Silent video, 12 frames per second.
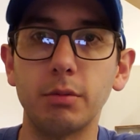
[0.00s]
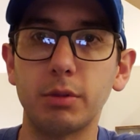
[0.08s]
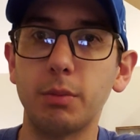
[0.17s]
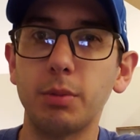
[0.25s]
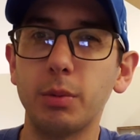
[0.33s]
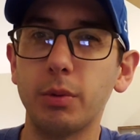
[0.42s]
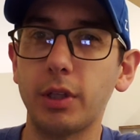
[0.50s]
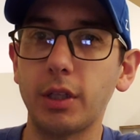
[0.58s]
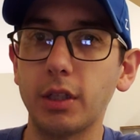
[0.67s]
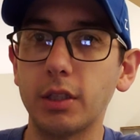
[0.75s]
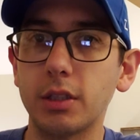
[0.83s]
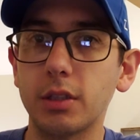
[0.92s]
Some people think
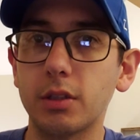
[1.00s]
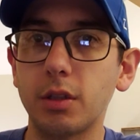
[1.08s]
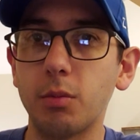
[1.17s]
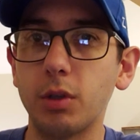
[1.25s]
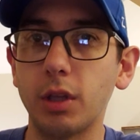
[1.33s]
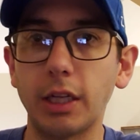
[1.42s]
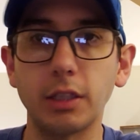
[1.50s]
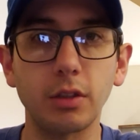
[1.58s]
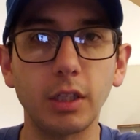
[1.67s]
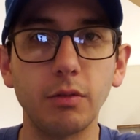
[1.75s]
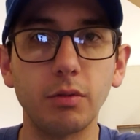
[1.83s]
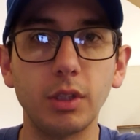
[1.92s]
that it's somewhat like
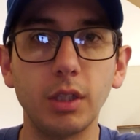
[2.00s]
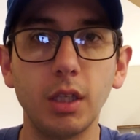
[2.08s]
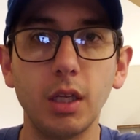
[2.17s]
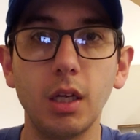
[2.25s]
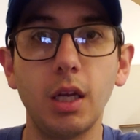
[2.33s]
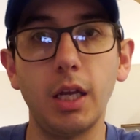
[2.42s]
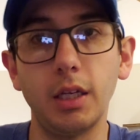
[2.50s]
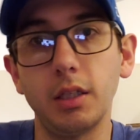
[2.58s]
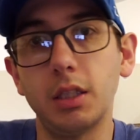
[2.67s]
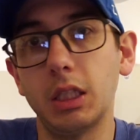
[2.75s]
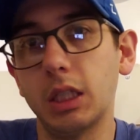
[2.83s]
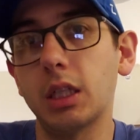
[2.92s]
slavery,
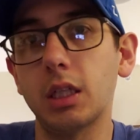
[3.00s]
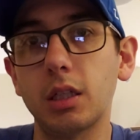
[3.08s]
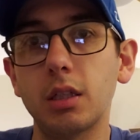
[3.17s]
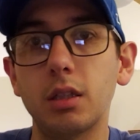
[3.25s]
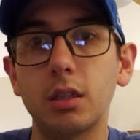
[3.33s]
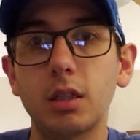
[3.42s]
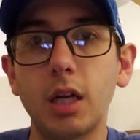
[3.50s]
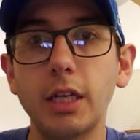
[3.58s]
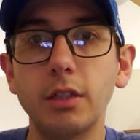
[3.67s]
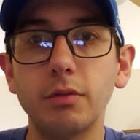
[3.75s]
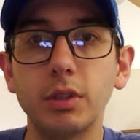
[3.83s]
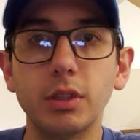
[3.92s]
and it
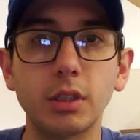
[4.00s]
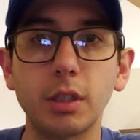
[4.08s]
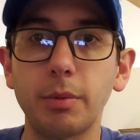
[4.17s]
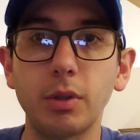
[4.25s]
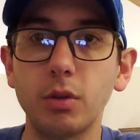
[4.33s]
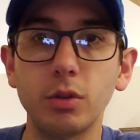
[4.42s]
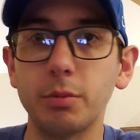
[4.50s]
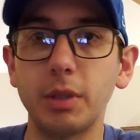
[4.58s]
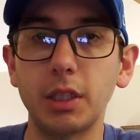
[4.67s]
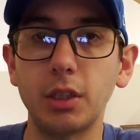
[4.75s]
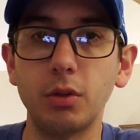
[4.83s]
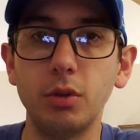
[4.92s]
kind of is, except that no one's
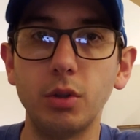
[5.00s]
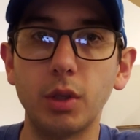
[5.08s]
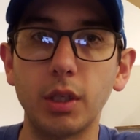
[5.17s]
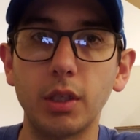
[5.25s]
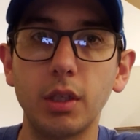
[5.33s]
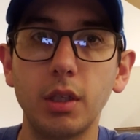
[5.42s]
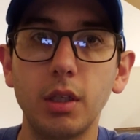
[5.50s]
making you do it.